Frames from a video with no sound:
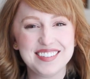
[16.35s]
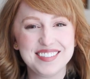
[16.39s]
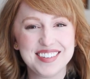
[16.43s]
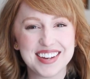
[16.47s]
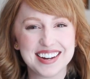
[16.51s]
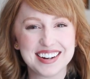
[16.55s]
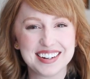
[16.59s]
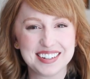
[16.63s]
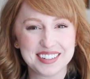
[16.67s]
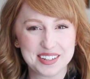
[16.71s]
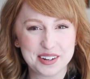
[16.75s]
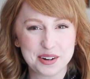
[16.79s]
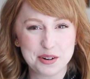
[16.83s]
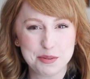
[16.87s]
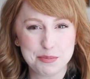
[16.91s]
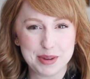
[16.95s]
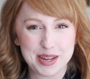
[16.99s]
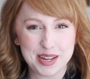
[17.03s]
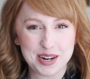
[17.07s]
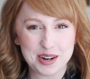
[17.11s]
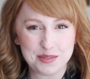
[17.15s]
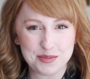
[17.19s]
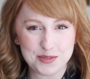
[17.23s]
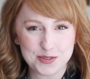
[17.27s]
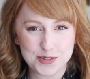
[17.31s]
I've done a little
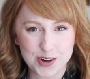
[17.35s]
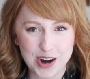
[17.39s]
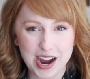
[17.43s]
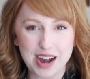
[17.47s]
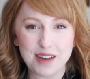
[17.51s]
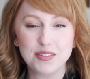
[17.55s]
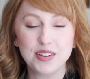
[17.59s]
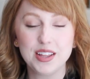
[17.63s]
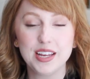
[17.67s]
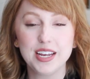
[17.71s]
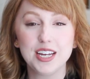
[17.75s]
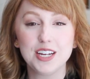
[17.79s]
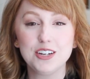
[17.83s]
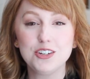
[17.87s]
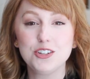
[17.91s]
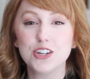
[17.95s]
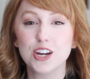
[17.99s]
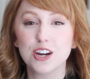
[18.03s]
bit of traveling.